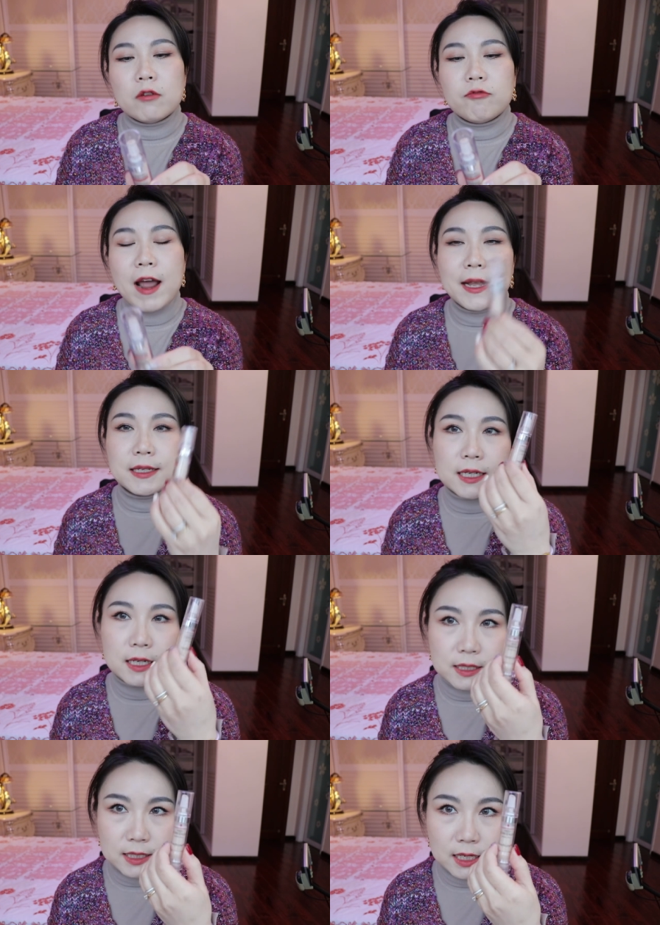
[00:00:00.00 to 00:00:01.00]
Red
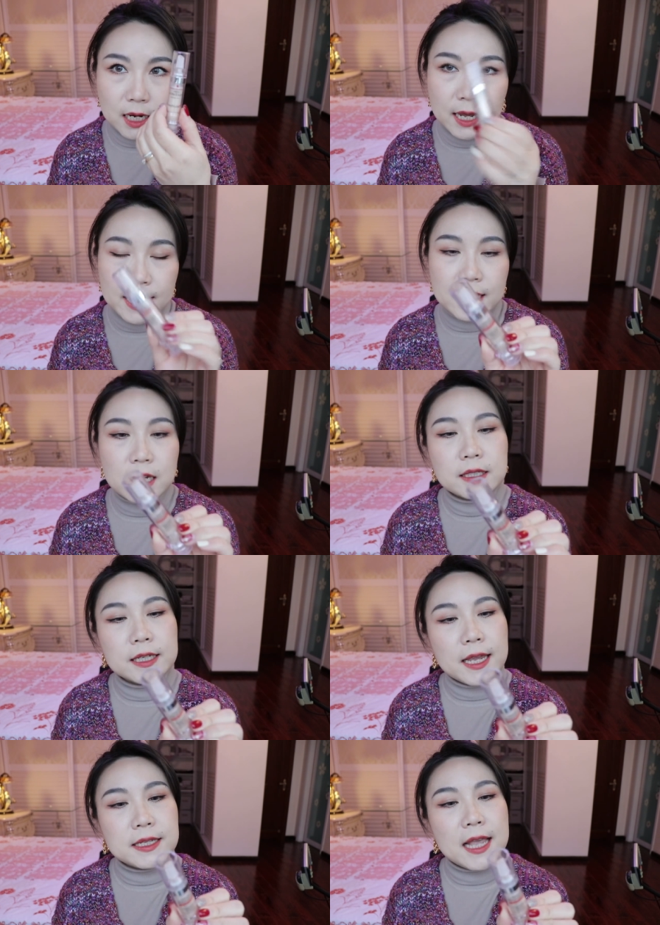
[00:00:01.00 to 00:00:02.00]
Concealer. It
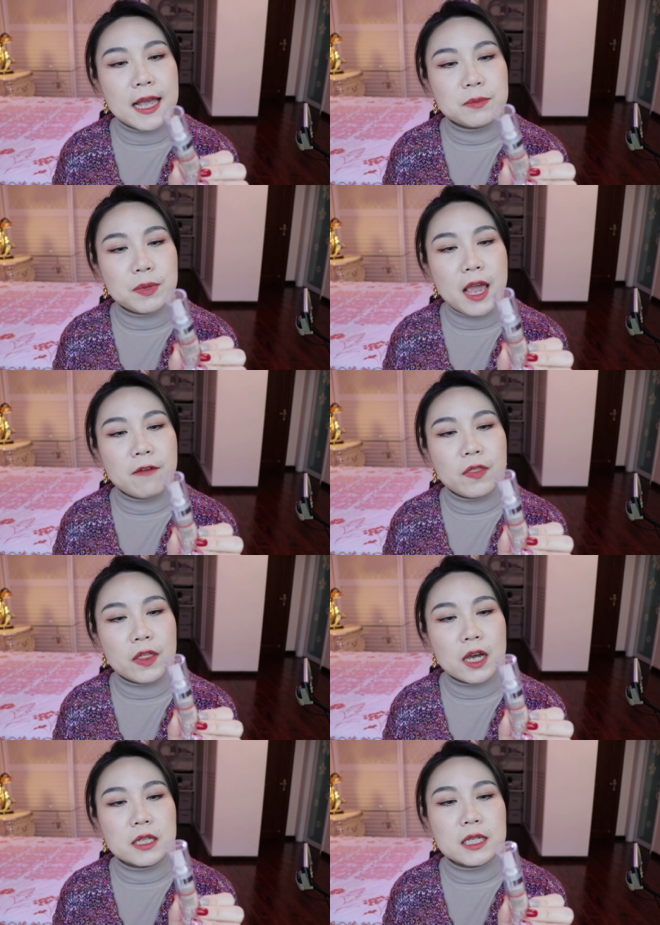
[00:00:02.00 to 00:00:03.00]
contains SPF
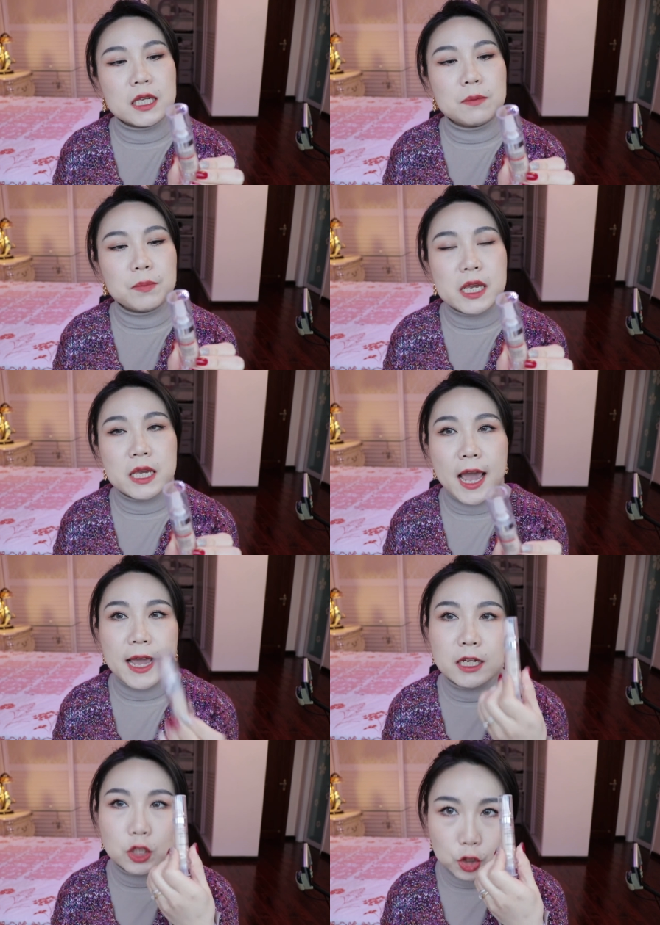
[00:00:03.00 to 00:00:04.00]
30
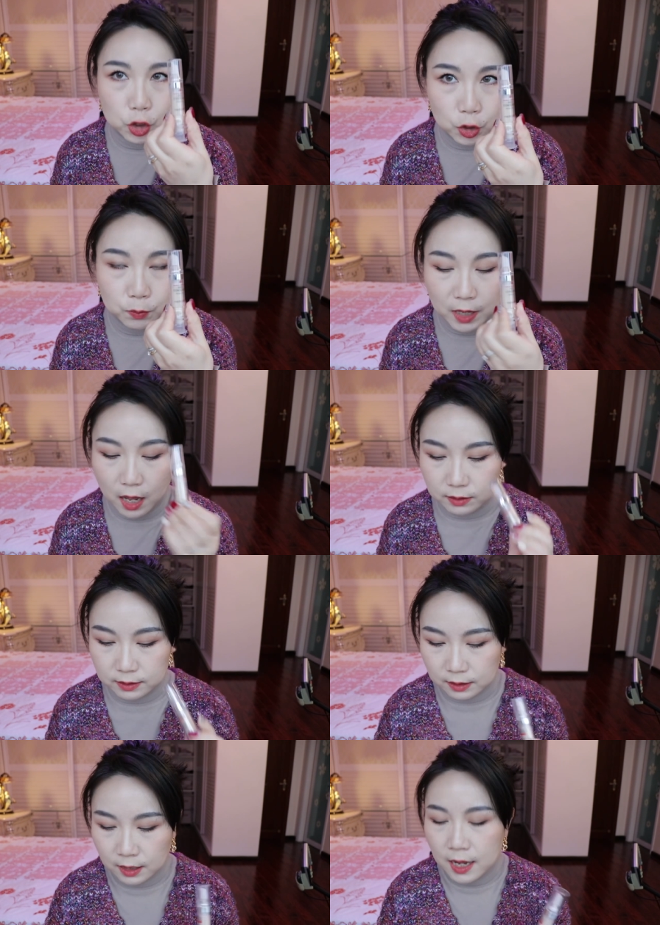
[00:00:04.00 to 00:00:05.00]
PA
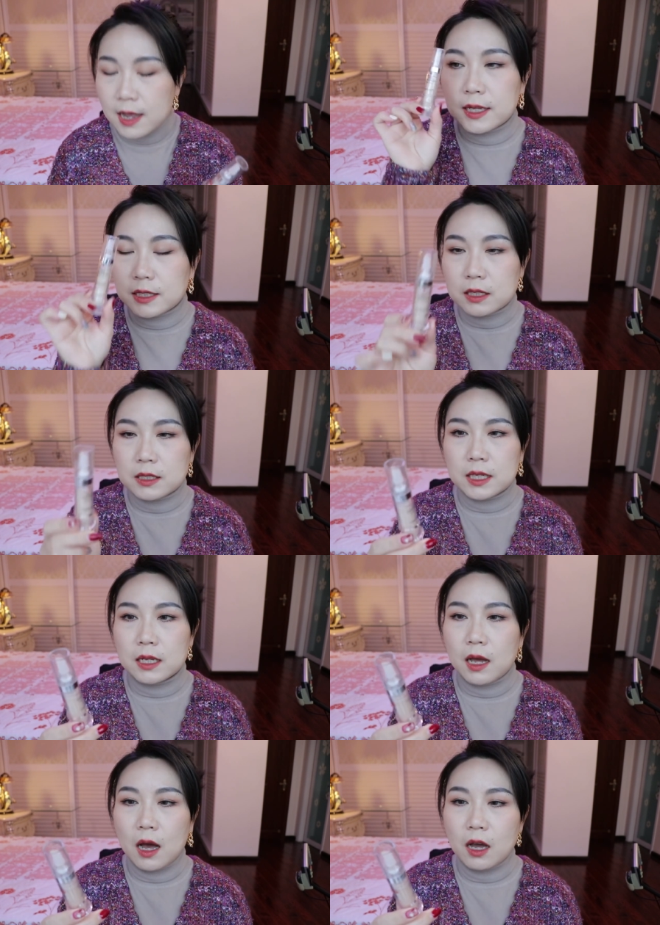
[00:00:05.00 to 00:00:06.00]
2+. This
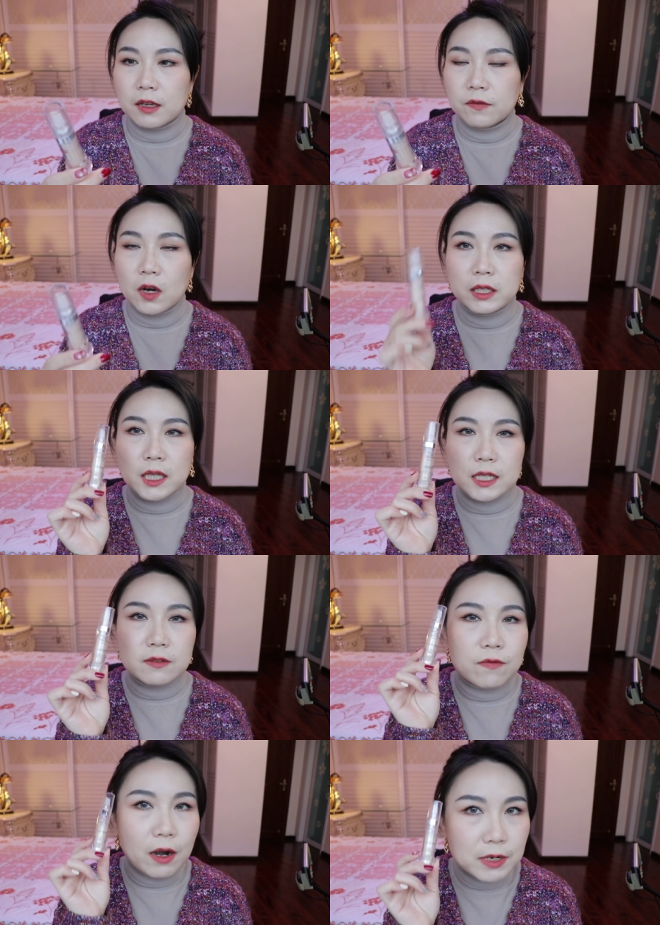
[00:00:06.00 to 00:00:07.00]
concealer I find is
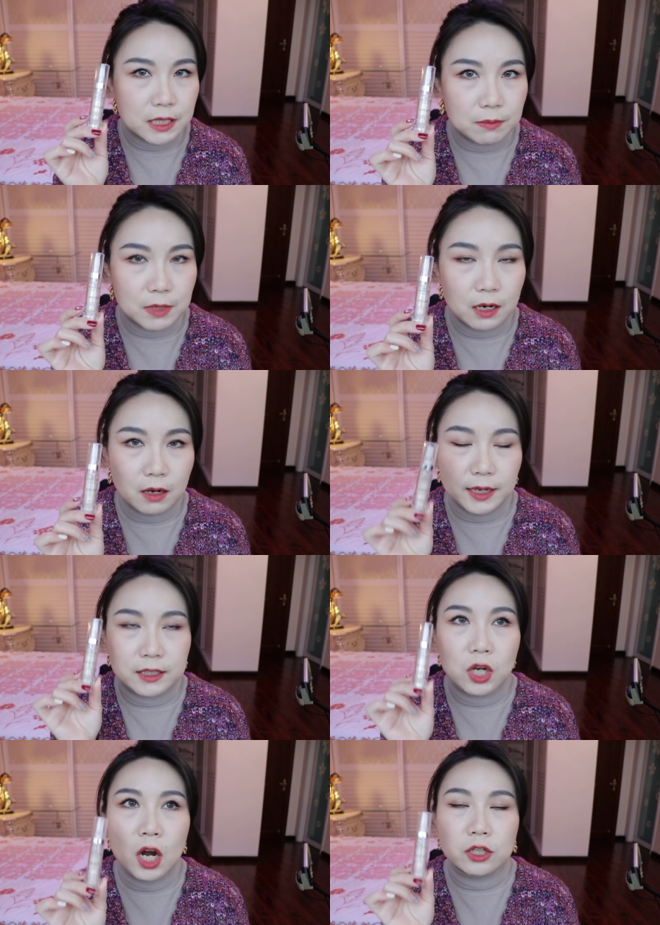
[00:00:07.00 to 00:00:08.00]
very similar like
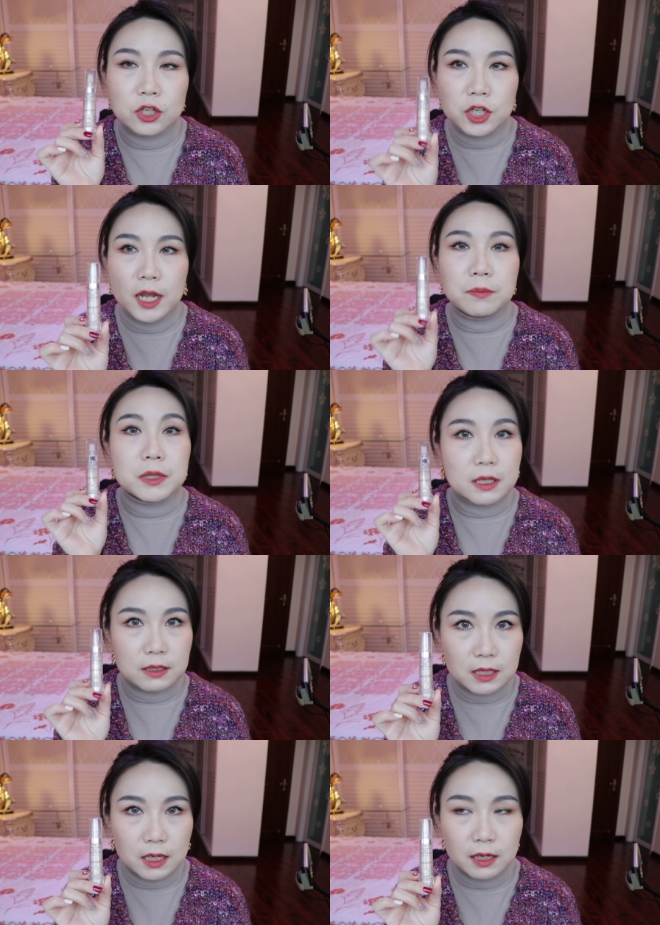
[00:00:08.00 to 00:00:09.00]
Tarte shaped
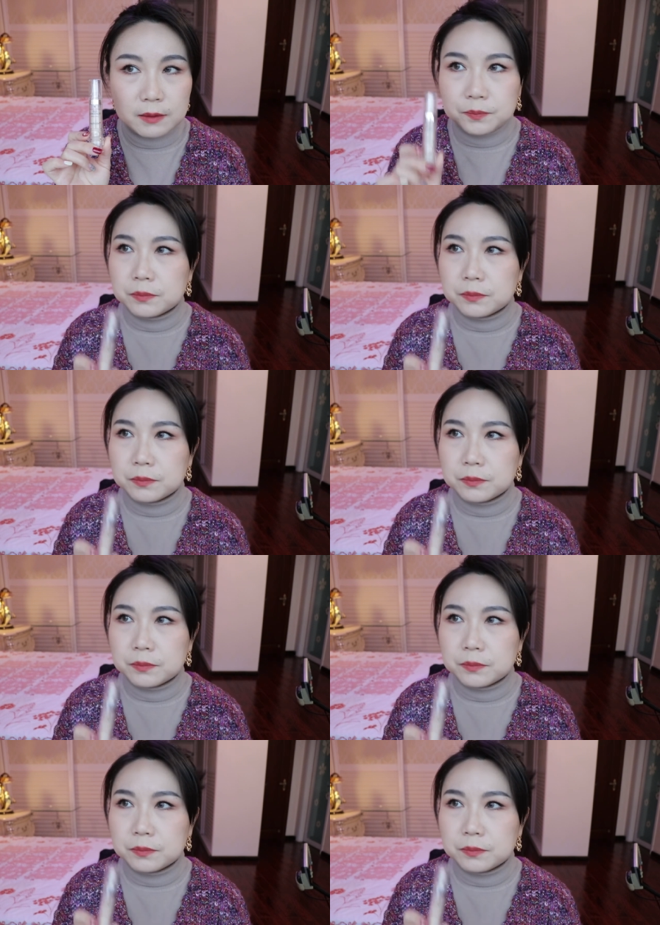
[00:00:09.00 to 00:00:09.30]
concealer.